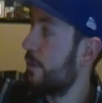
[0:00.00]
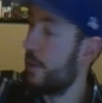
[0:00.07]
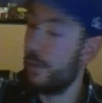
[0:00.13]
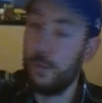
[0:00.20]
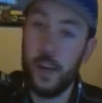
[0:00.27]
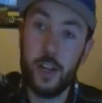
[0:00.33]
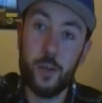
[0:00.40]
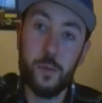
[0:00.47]
for the
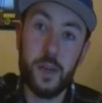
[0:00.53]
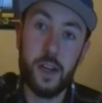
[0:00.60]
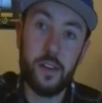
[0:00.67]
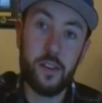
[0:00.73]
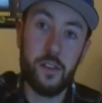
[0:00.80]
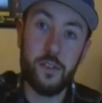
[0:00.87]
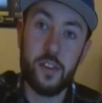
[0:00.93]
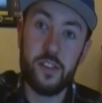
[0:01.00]
final
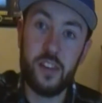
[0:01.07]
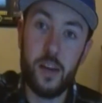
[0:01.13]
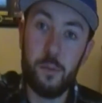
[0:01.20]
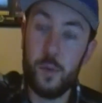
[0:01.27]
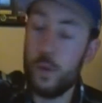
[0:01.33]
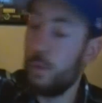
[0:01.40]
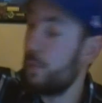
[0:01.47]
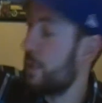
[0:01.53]
month of
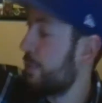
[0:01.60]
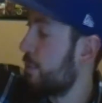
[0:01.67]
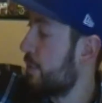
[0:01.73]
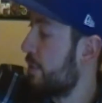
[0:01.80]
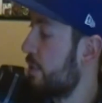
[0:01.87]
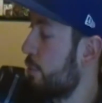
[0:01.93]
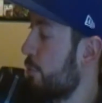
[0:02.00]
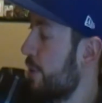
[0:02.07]
December, which
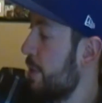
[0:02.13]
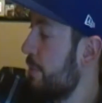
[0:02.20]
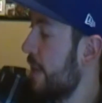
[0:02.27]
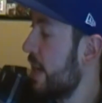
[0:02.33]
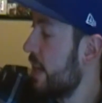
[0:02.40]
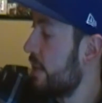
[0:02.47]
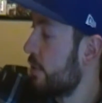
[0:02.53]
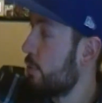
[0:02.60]
was the
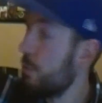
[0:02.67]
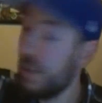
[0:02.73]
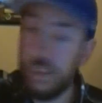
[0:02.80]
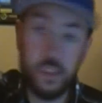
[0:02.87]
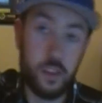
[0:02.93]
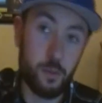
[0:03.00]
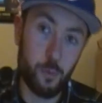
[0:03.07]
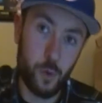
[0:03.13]
remake, the
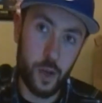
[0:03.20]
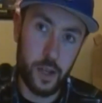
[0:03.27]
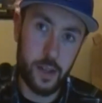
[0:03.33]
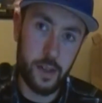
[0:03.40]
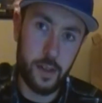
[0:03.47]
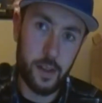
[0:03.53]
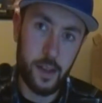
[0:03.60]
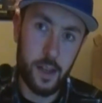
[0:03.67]
recent
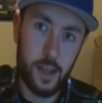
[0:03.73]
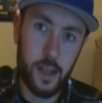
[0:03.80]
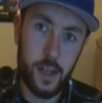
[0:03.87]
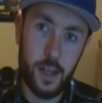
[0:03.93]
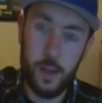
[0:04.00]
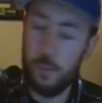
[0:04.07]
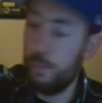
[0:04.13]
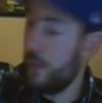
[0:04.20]
one,
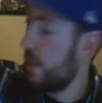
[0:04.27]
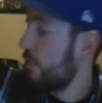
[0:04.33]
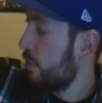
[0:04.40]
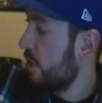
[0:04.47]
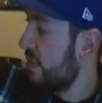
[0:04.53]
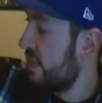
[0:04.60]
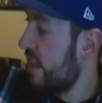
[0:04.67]
Metroid